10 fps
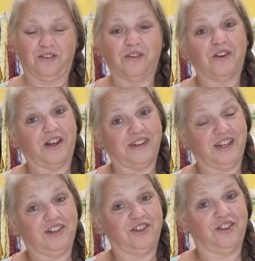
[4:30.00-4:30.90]
All I
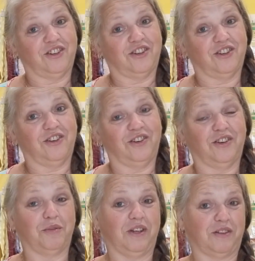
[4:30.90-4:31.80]
need you to
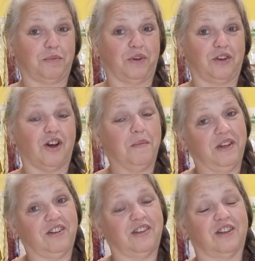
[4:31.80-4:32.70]
do is put a
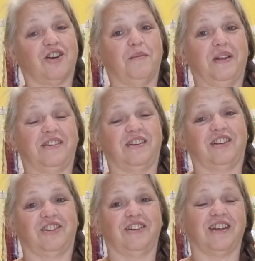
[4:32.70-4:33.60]
comment in the comment
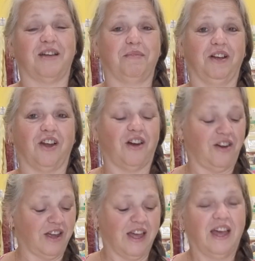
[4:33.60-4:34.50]
section down
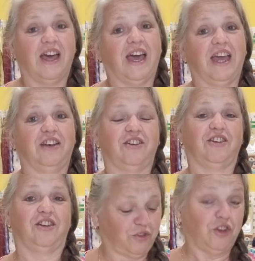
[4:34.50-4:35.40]
below, and
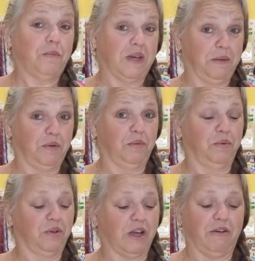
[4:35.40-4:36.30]
two people
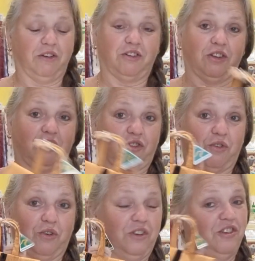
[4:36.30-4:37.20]
will go into the
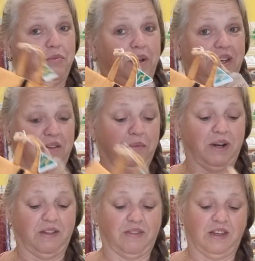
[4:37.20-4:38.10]
draw to win
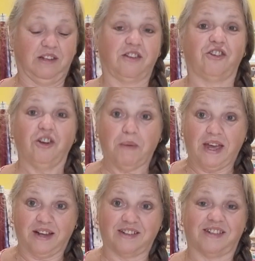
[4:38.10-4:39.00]
one of these shoe
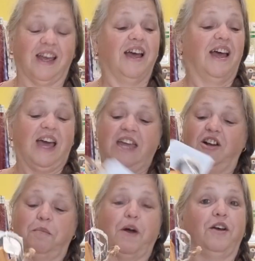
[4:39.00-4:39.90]
bags. And
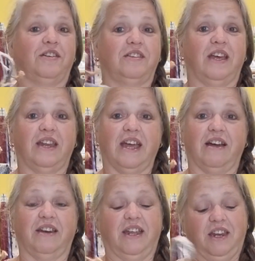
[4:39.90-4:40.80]
I'll post that
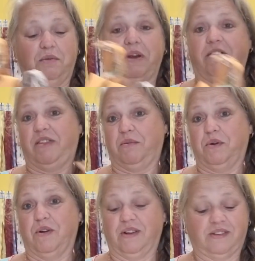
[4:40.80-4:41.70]
out anywhere in the
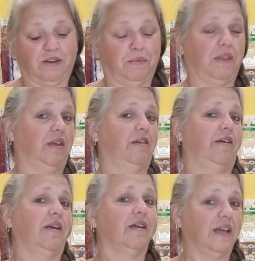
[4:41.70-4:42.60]
world. So whether you're
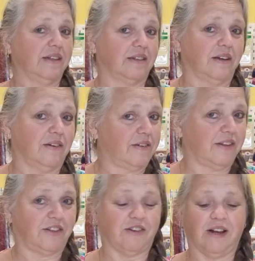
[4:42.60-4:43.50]
in Alaska or
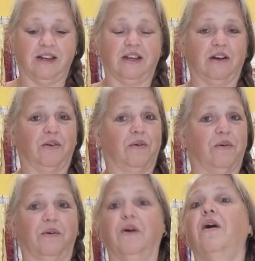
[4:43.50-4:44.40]
Australia
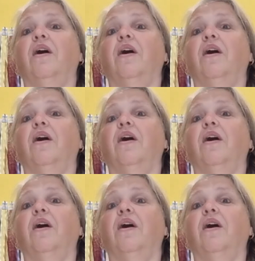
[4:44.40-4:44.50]
or